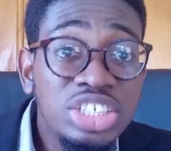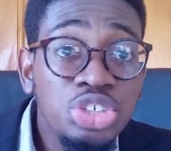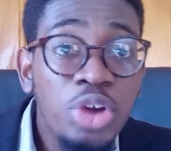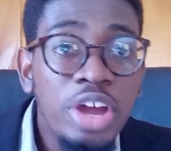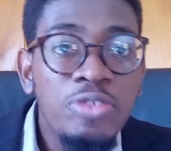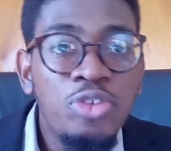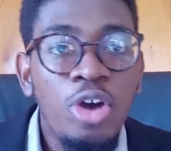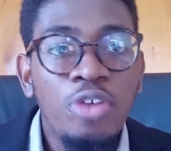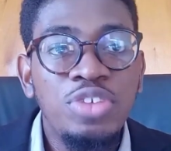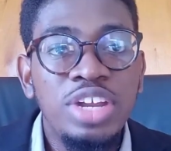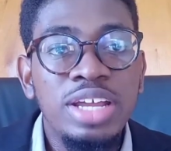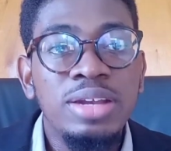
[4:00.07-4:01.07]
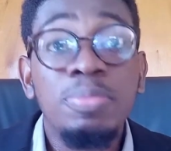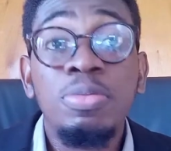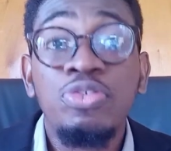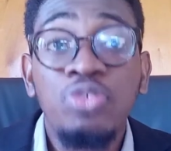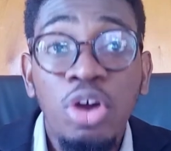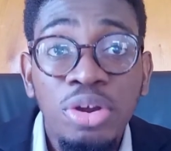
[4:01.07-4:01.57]
you were involved in
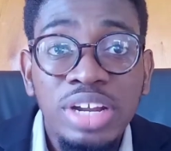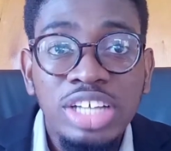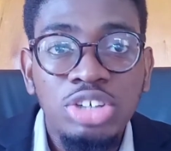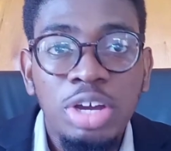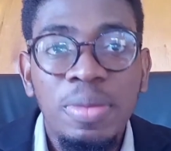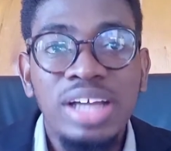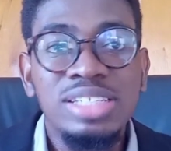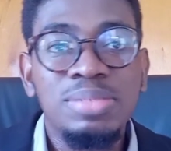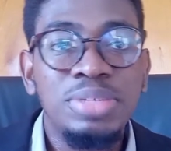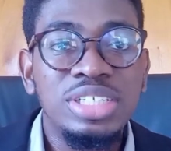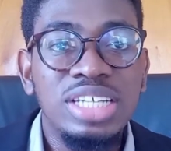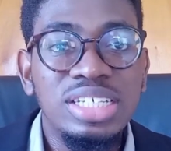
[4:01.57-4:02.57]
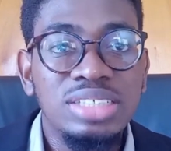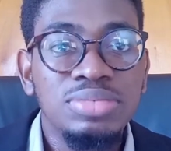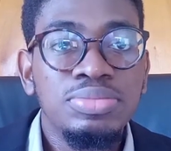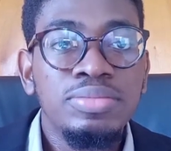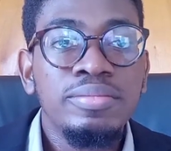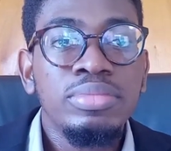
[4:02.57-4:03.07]
before your network marketing business.
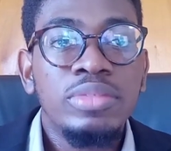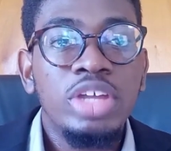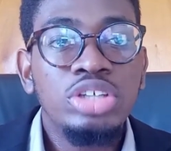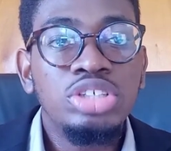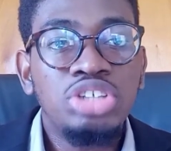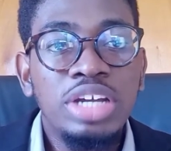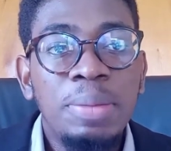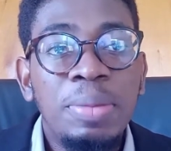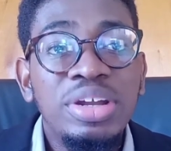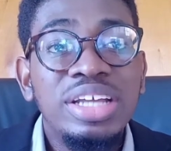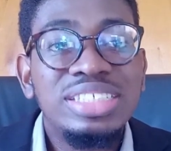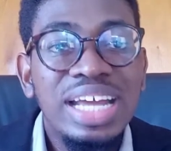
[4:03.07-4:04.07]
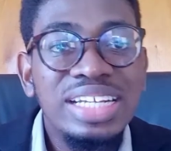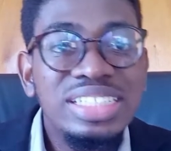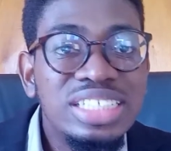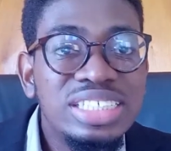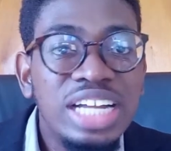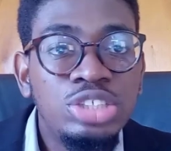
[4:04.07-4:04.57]
You're also talking about the
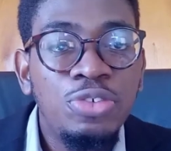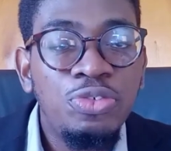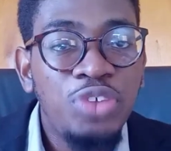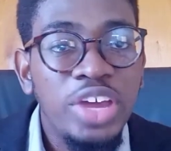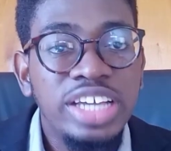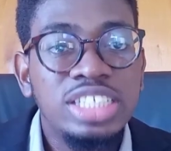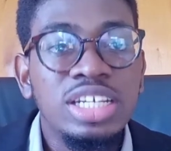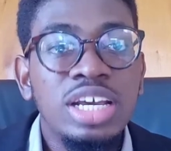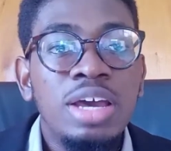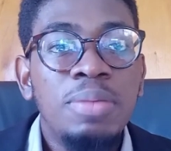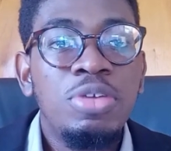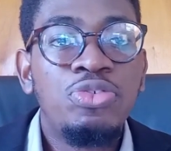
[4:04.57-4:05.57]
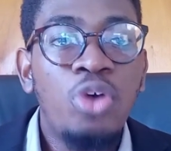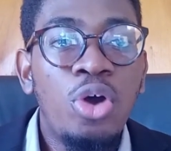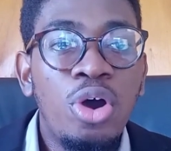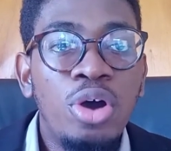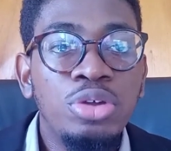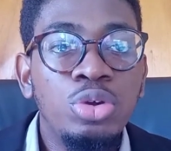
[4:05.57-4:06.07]
challenges that you faced
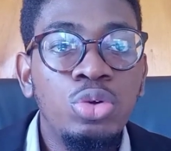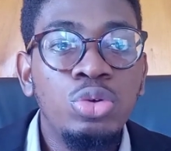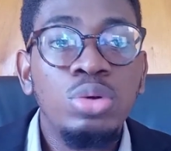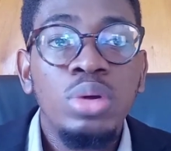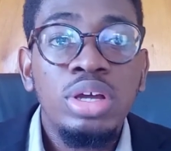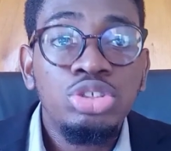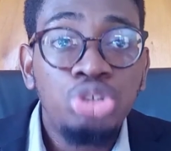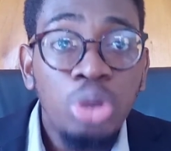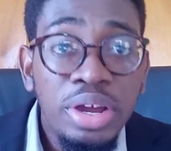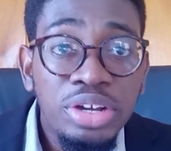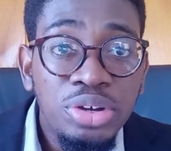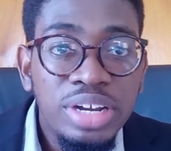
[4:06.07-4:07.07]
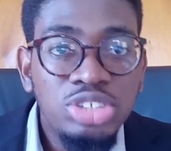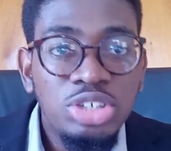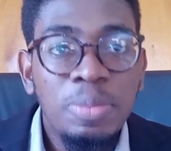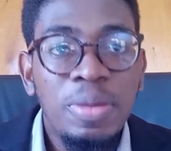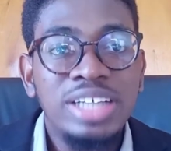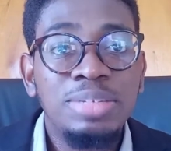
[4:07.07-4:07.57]
before you joined your network
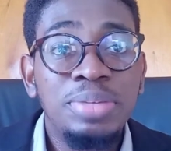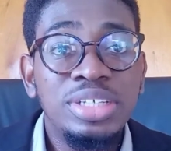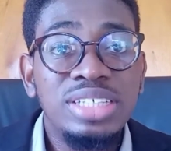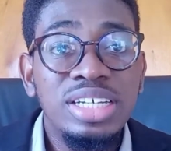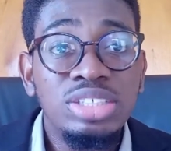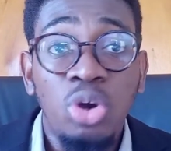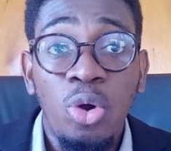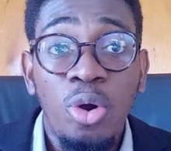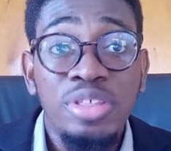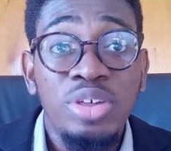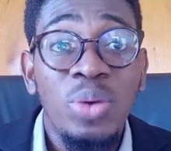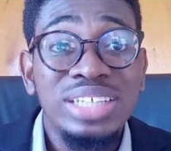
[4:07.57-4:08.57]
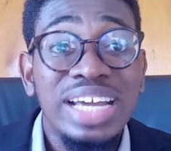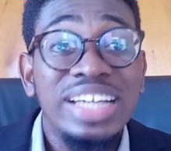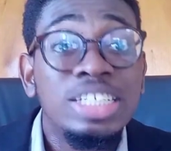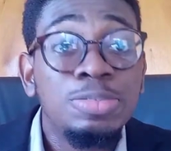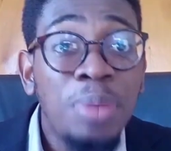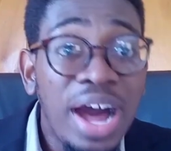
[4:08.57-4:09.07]
marketing business, or the ones that
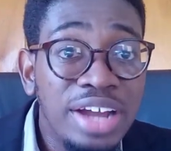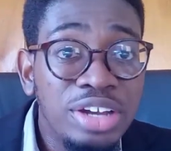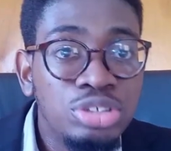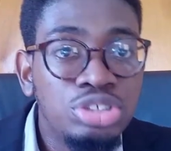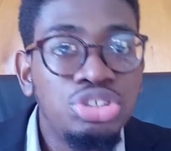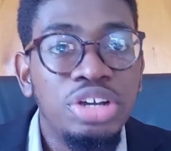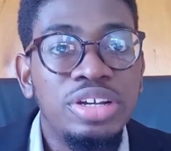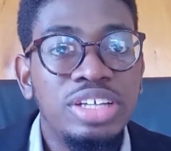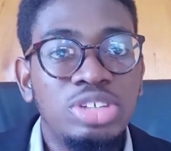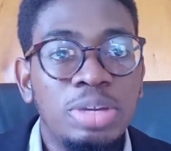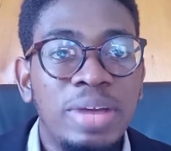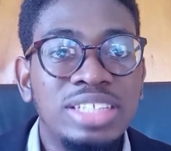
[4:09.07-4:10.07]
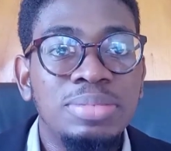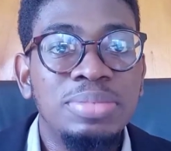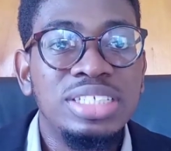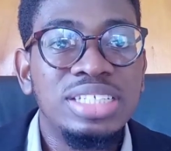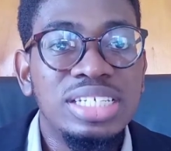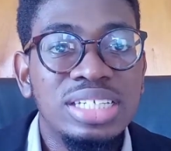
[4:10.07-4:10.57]
inspired you to join your network marketing
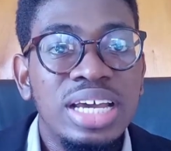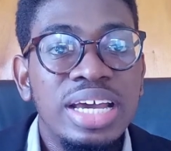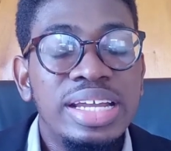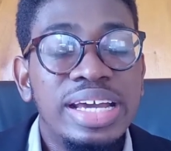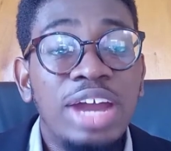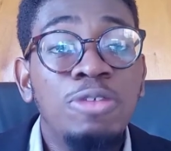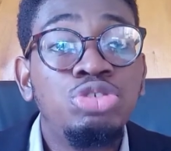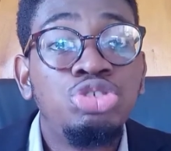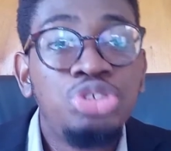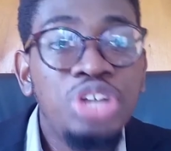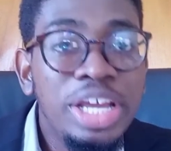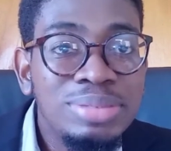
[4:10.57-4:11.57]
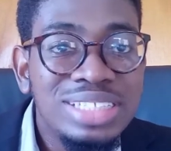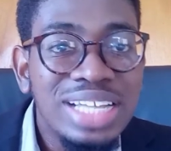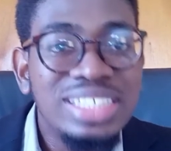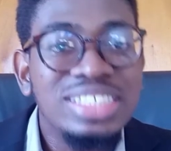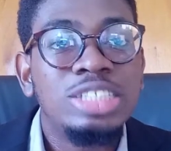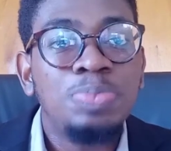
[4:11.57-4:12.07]
business, the kind of dreams
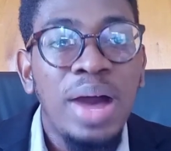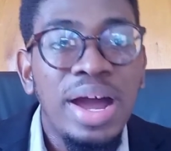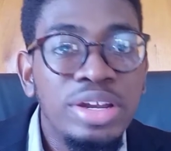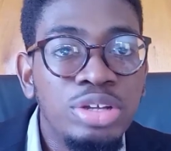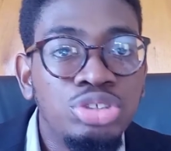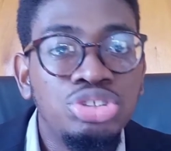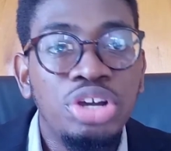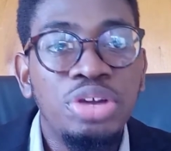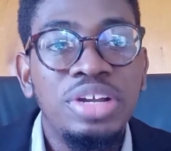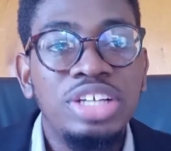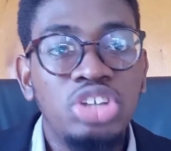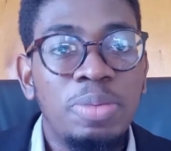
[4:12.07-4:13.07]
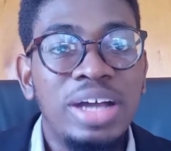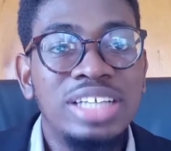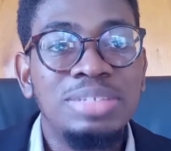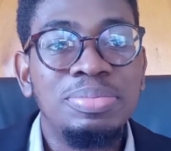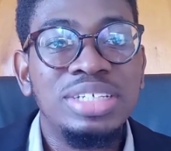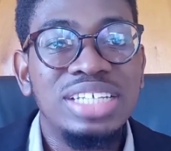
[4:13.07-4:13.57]
that inspired you to join your network
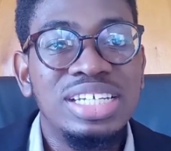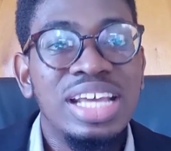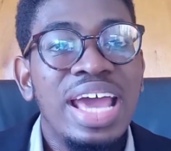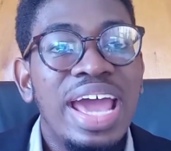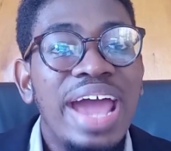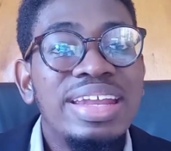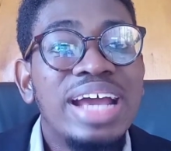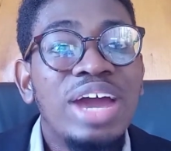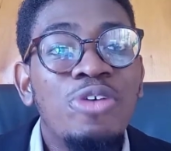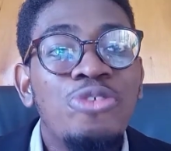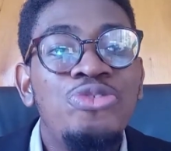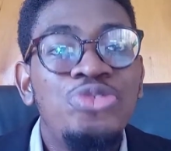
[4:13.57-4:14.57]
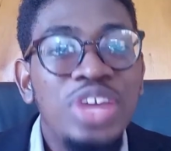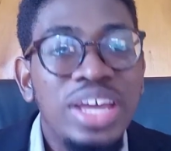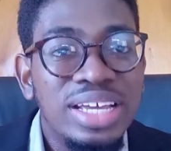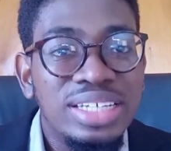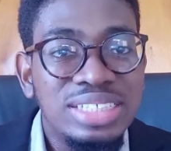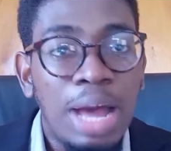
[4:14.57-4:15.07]
marketing business, and the kind of
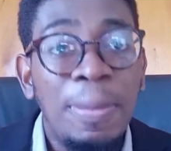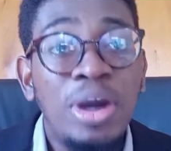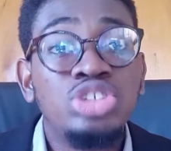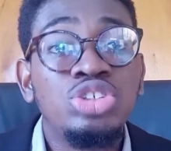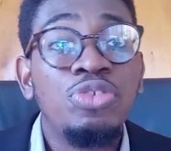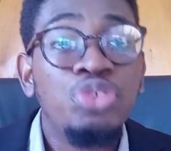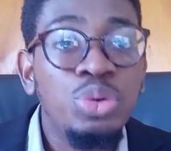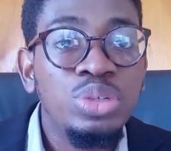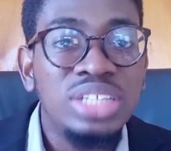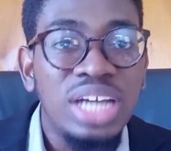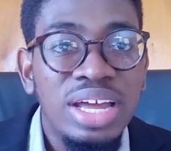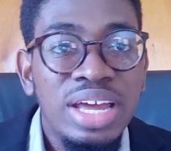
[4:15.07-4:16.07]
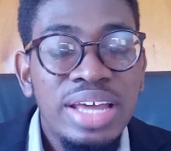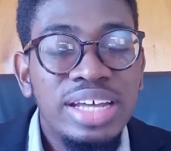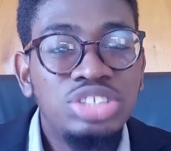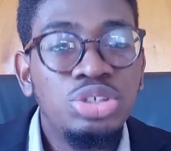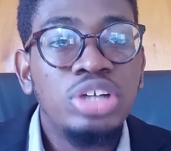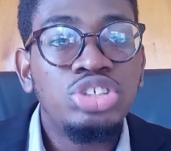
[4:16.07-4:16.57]
fears about your future
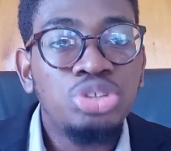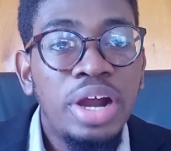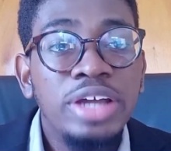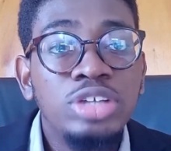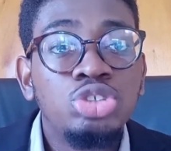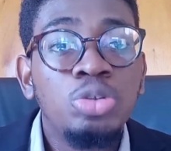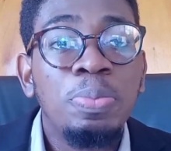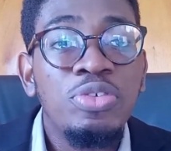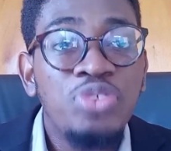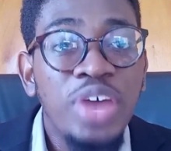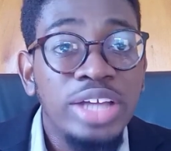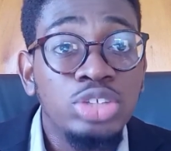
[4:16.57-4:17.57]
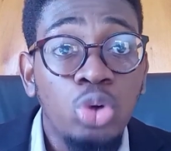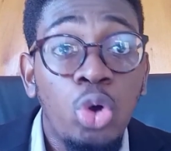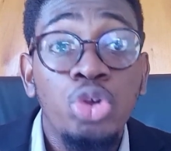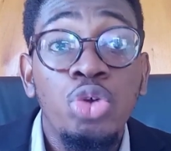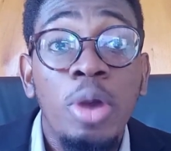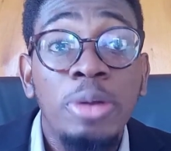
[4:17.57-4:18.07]
that you are trying to prevent, or
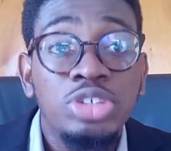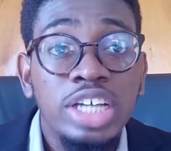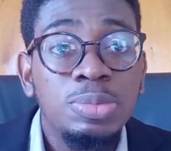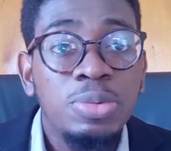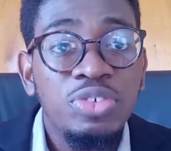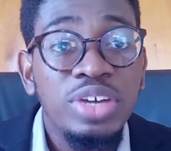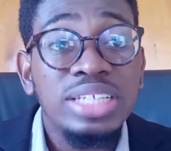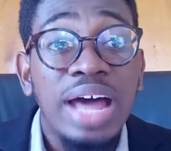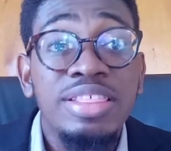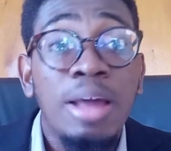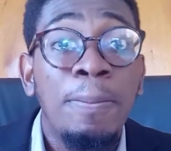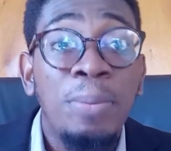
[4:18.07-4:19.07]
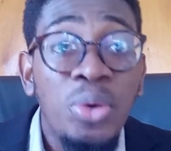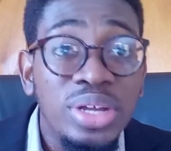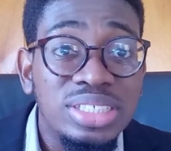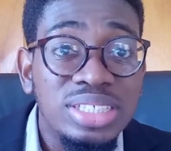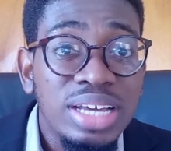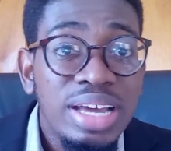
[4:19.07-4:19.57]
you were trying to prevent at that
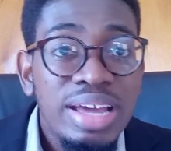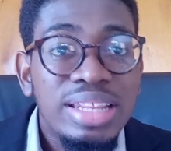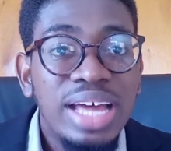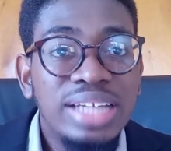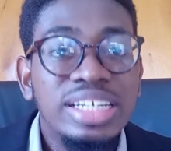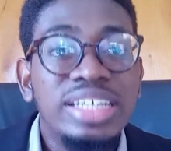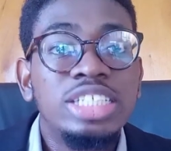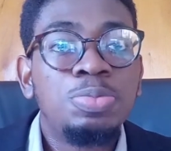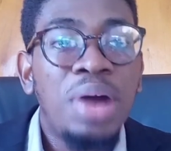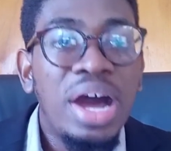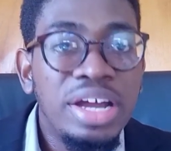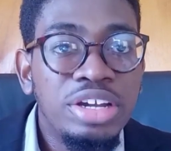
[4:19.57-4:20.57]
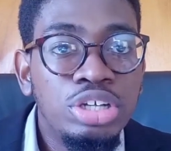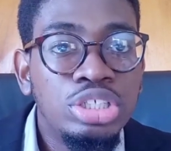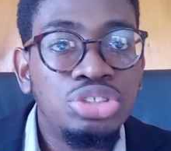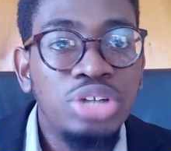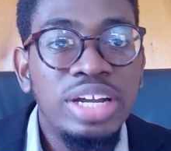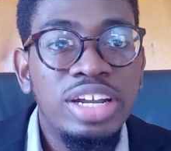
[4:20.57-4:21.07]
point, that inspired you to
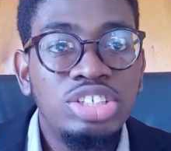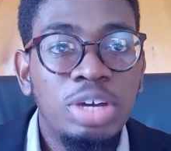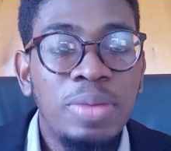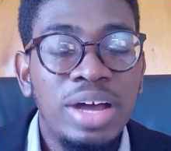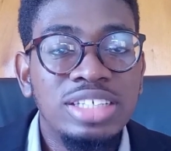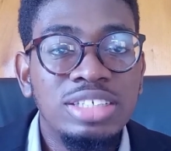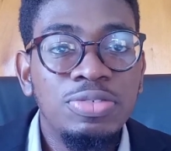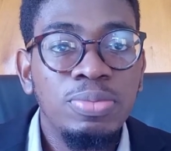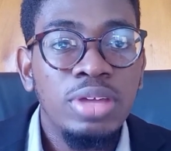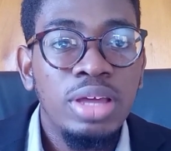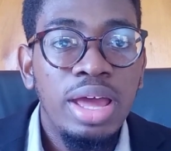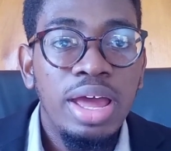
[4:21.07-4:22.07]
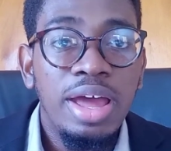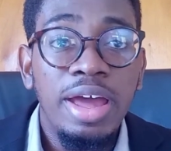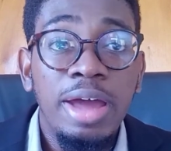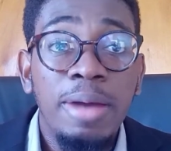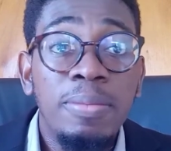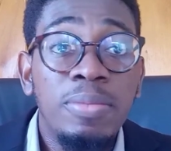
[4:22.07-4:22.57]
join network marketing
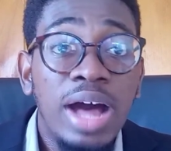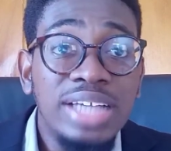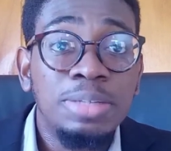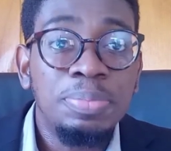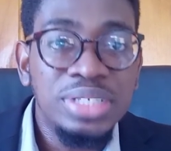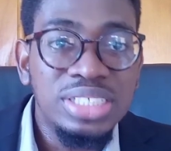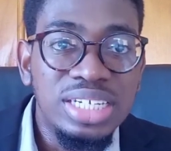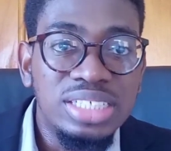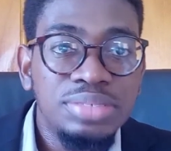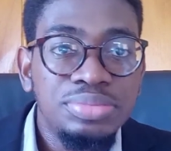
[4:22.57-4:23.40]
as a business.